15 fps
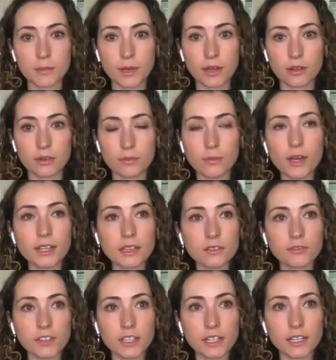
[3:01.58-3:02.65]
about model
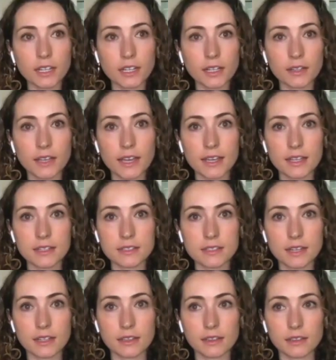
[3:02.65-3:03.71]
fitting and
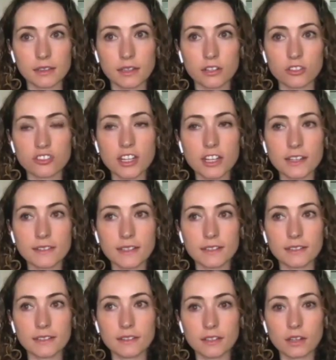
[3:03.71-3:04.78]
and large data
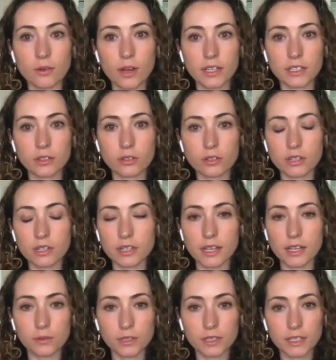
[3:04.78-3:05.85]
sets and so on in order to
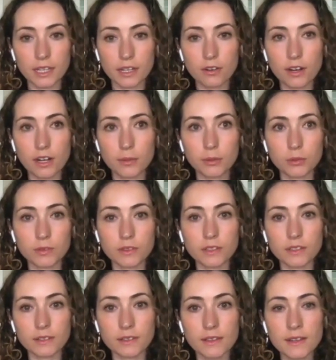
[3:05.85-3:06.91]
get really incredible
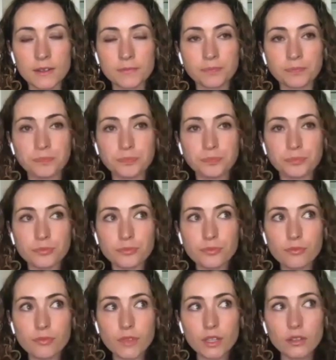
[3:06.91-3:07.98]
results
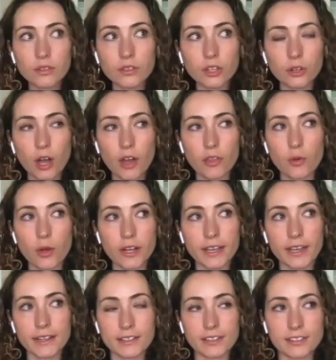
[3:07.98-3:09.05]
so on the one
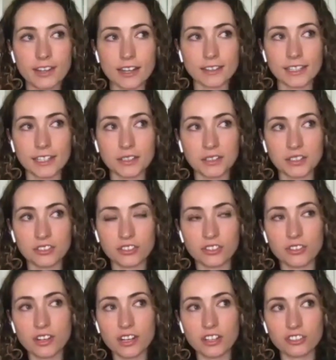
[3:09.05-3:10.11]
hand it's nonlinear
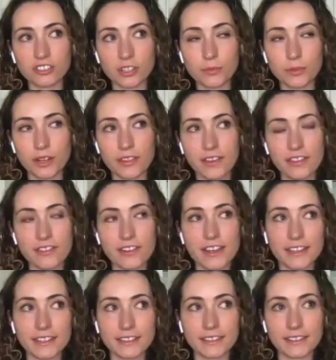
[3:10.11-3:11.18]
logistic regression but on the other
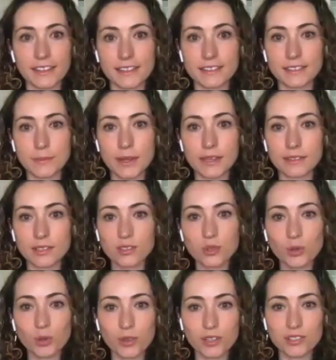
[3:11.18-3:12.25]
hand it's like this amazing
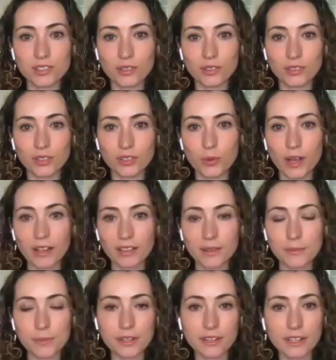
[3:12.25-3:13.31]
tool that does so well
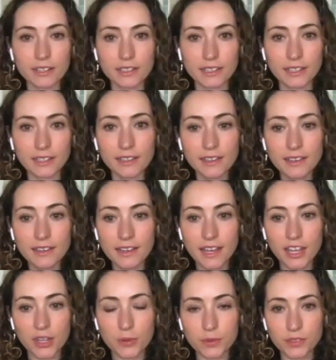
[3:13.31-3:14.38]
empirically
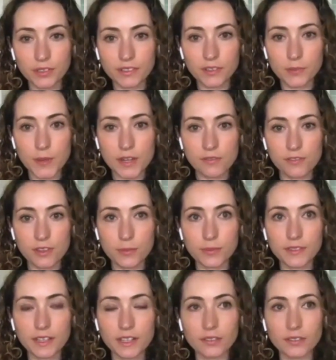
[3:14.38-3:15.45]
and the results speak for
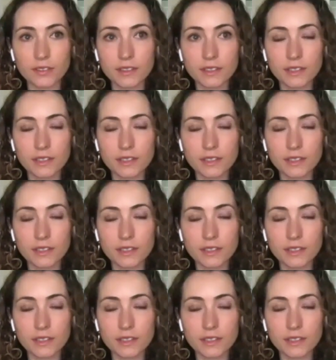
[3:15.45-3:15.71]
themselves